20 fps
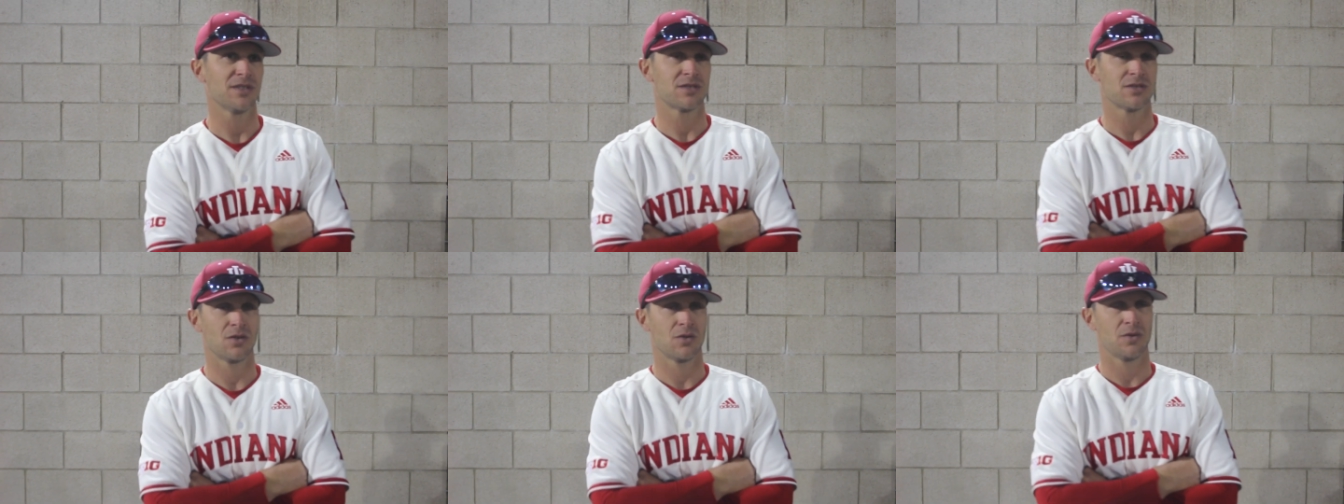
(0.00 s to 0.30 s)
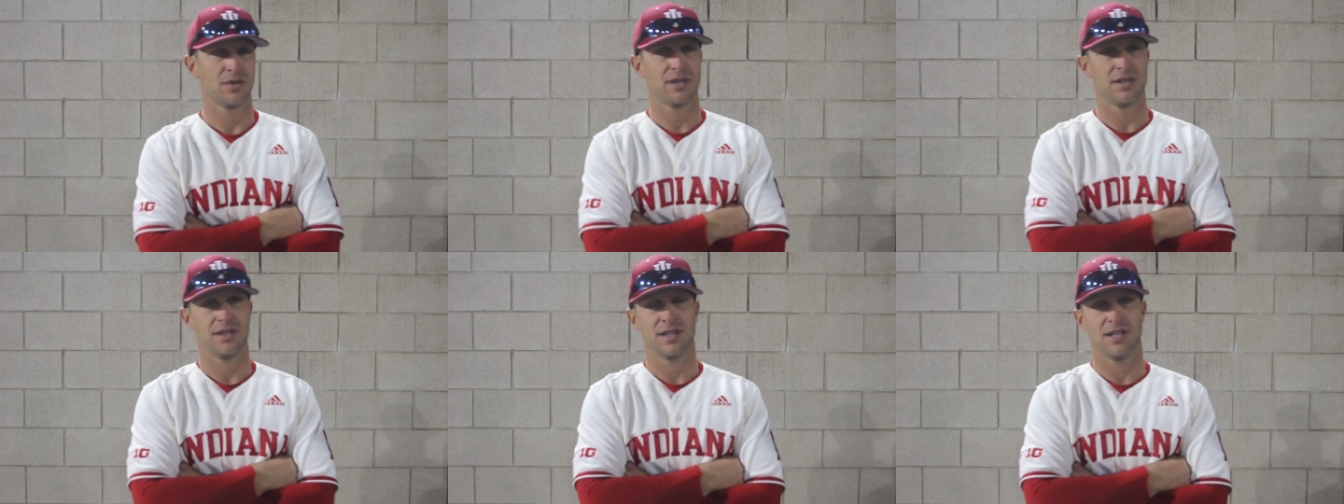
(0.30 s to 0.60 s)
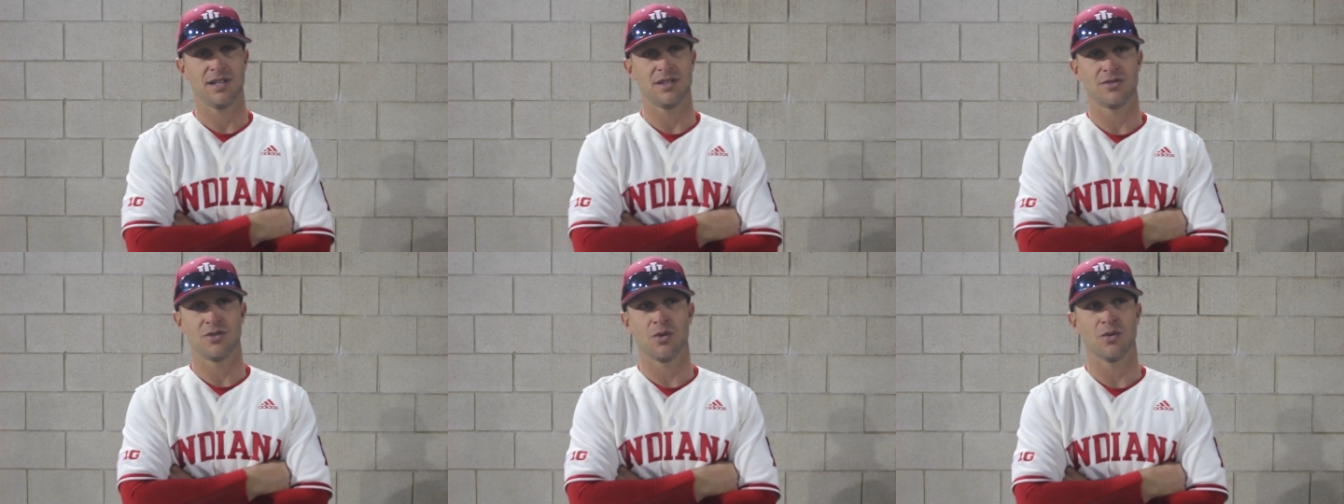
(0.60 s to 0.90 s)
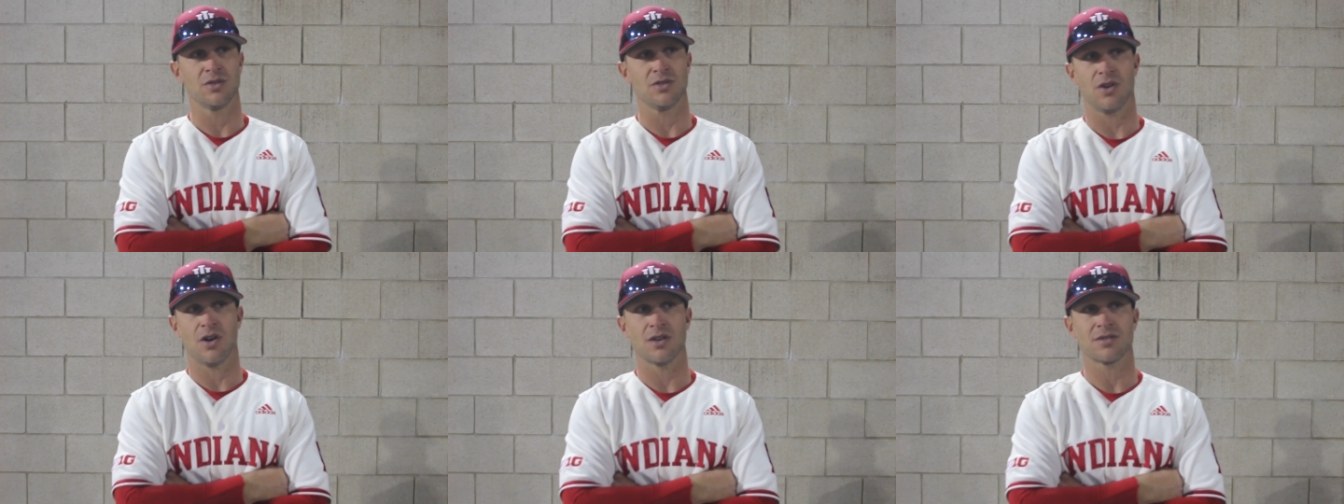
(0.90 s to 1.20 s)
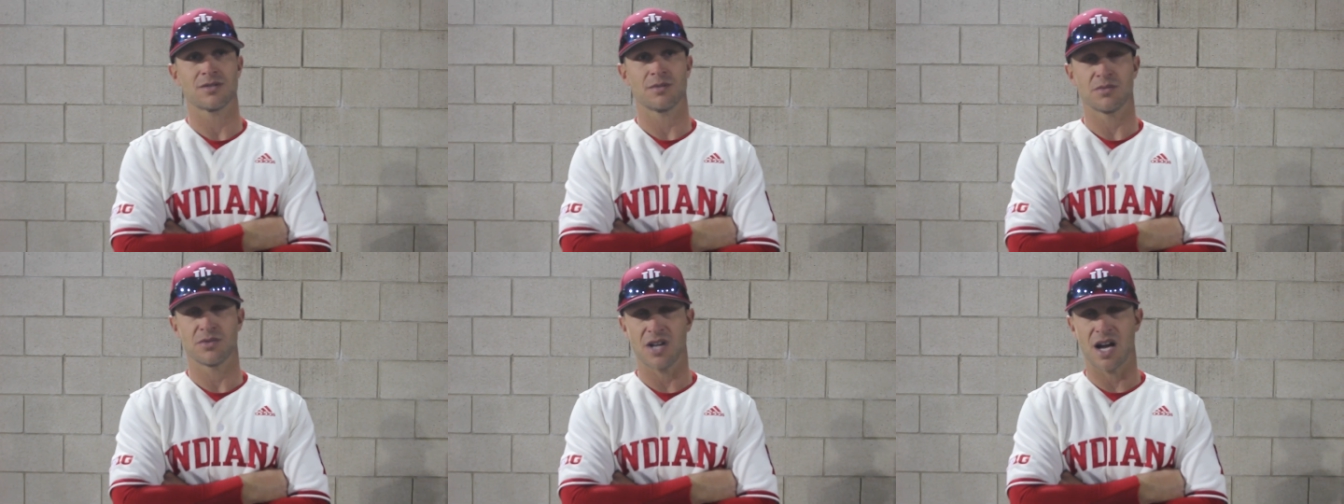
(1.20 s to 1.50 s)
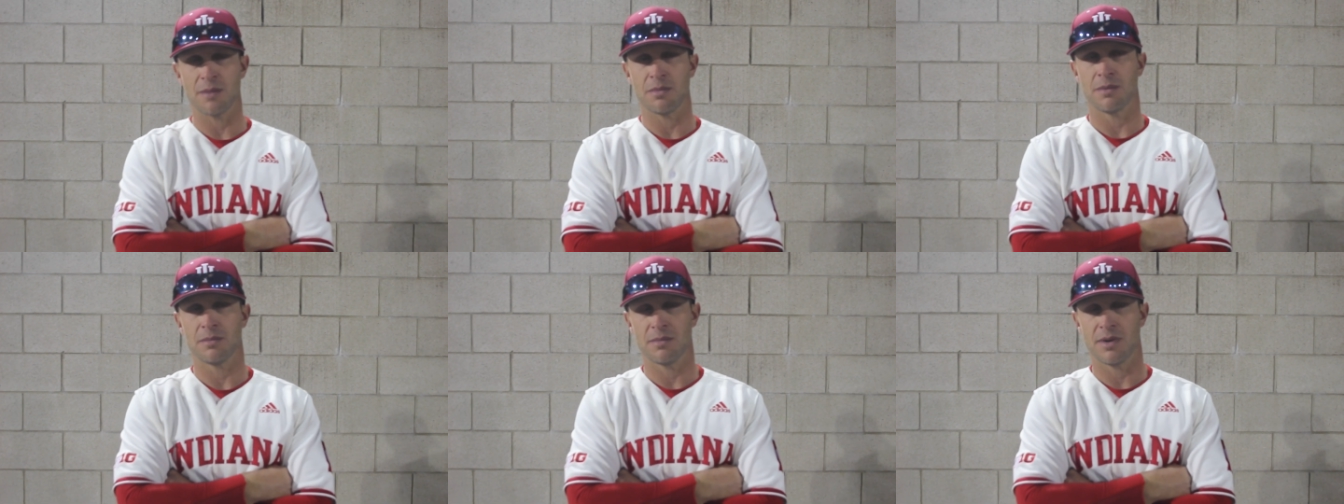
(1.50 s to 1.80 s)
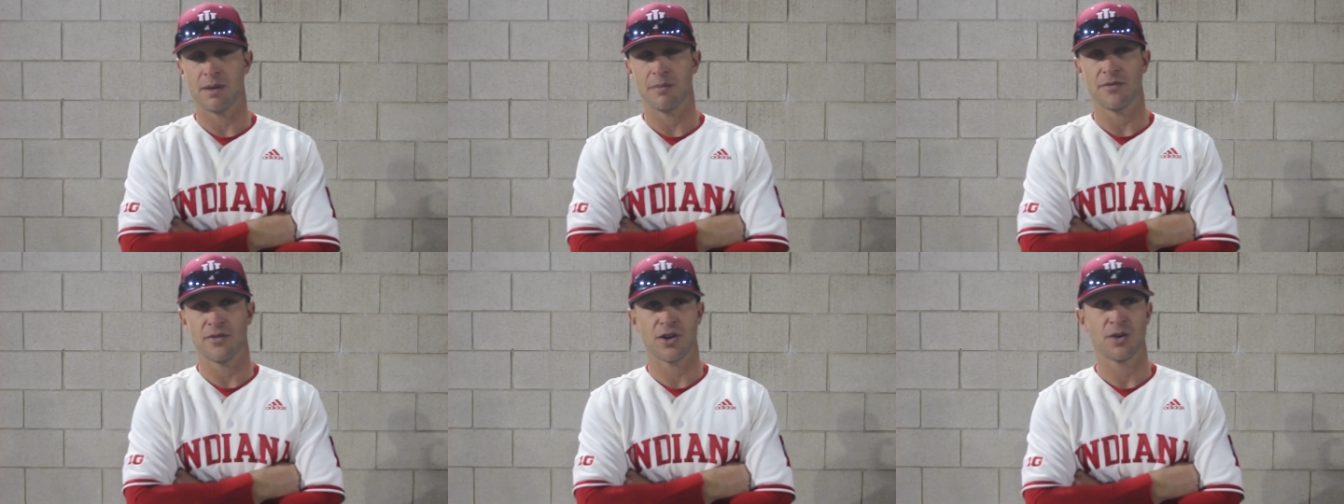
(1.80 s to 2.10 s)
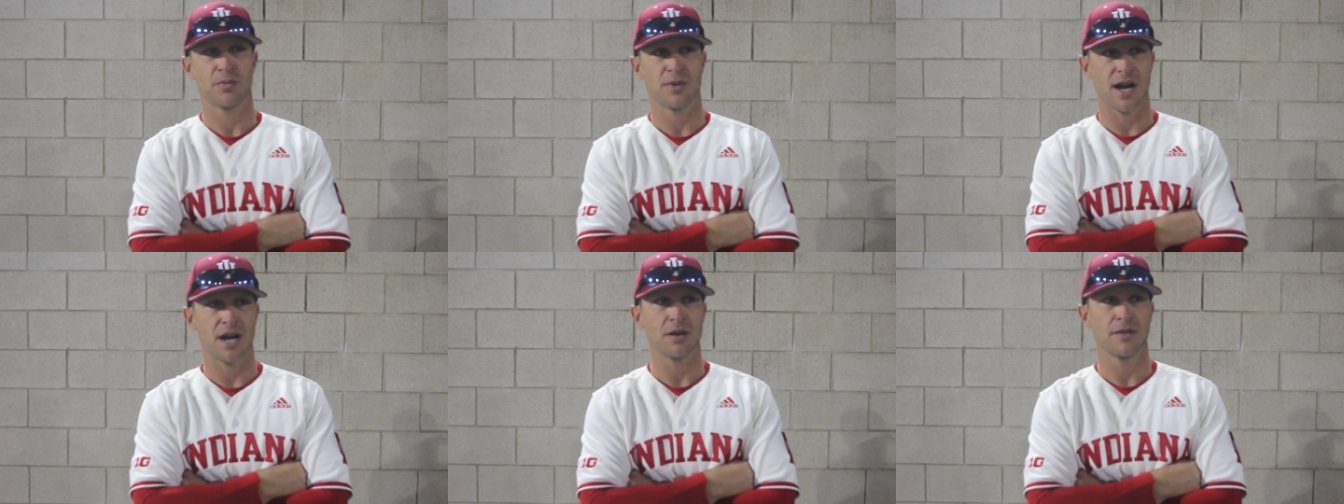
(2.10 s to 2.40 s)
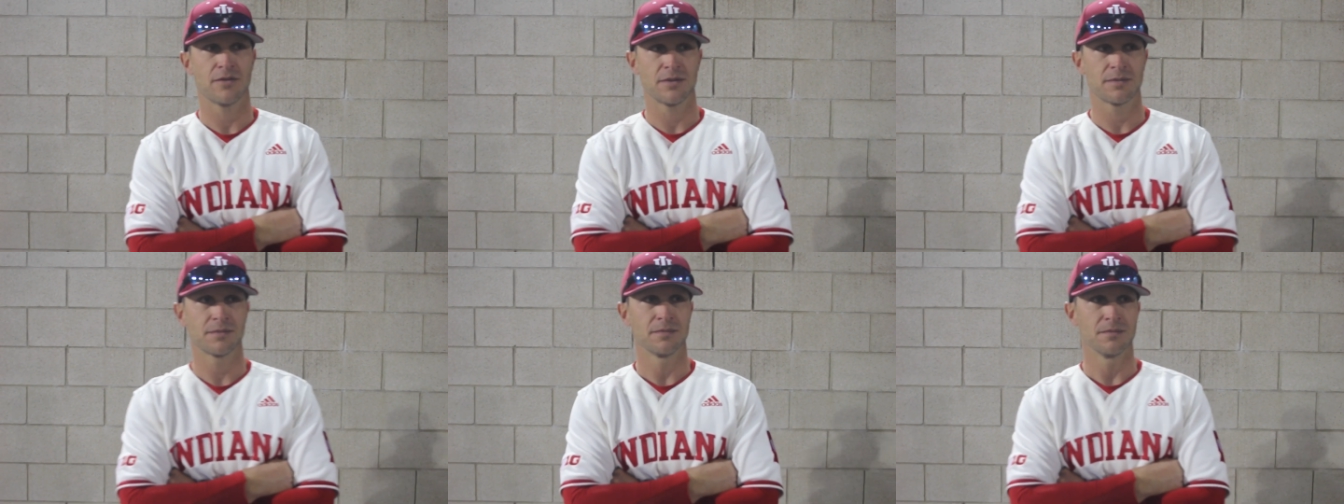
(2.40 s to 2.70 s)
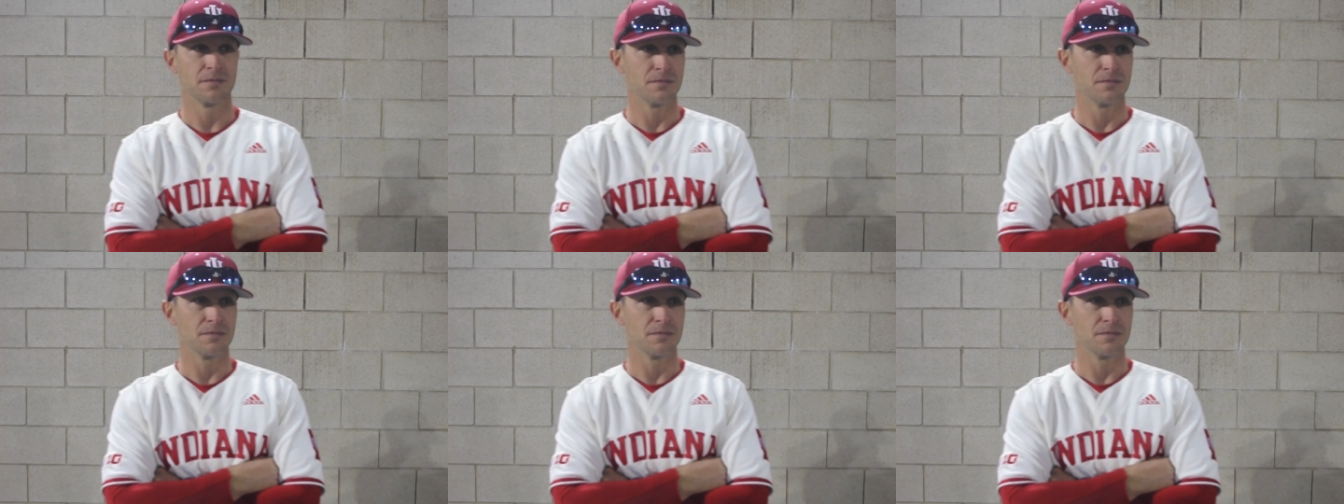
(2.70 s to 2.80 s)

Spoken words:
So he's doing an awesome job, and I'm very proud of him.